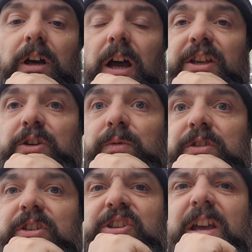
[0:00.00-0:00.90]
I just wanted
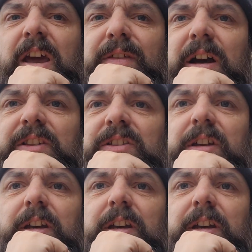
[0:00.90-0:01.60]
to share that